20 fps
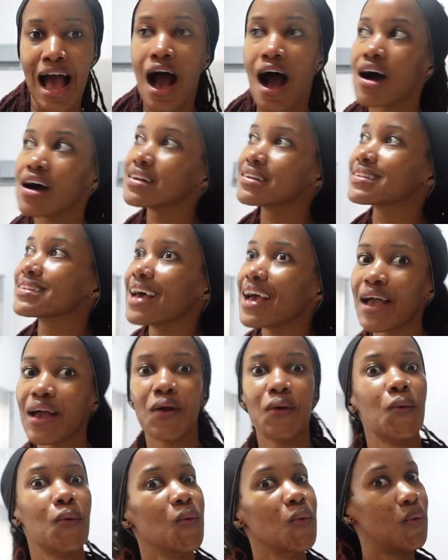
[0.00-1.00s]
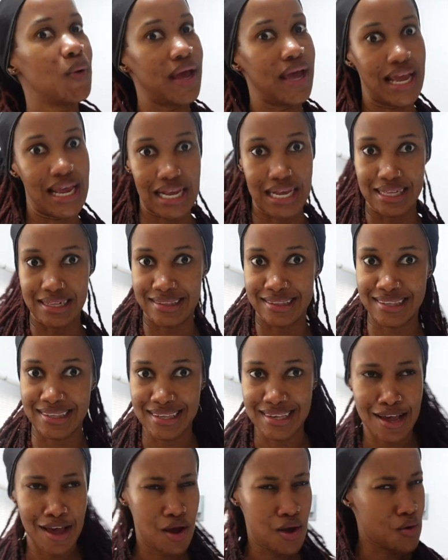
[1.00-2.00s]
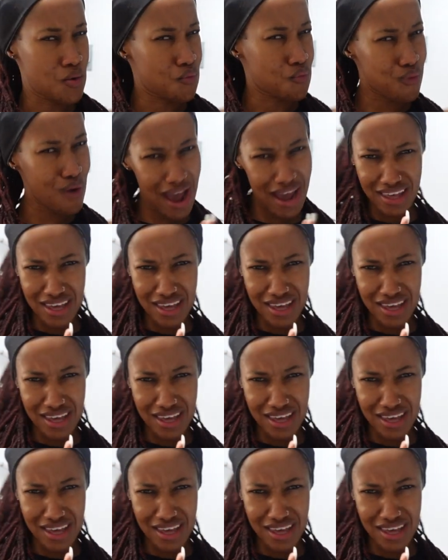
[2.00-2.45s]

I was like, wait were